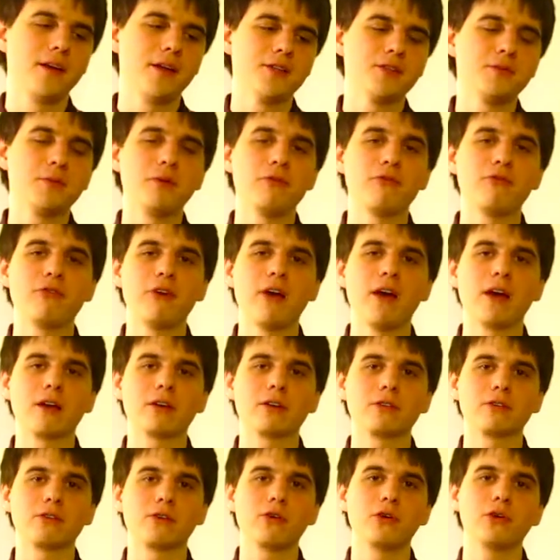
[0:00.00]
to be fair, I
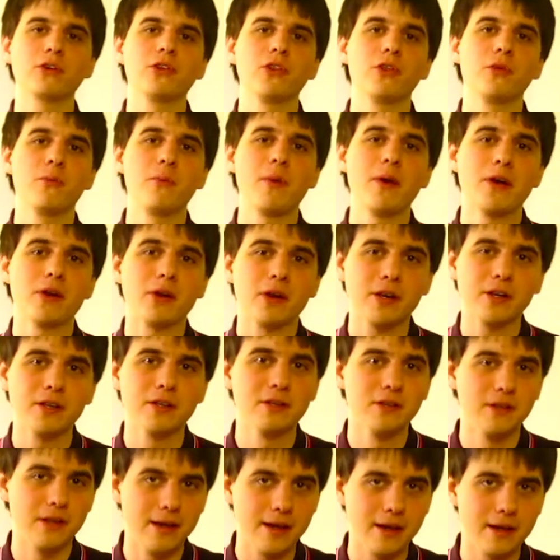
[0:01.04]
could call it an
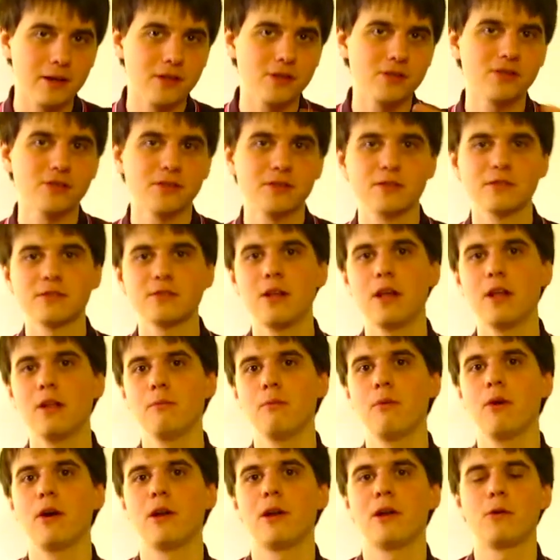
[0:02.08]
American English style
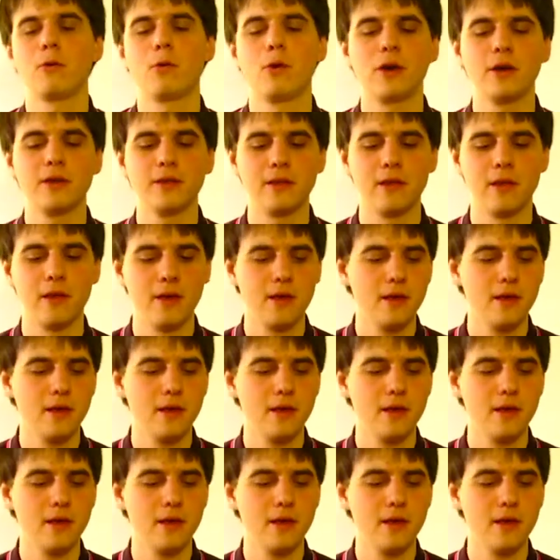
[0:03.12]
barley wine.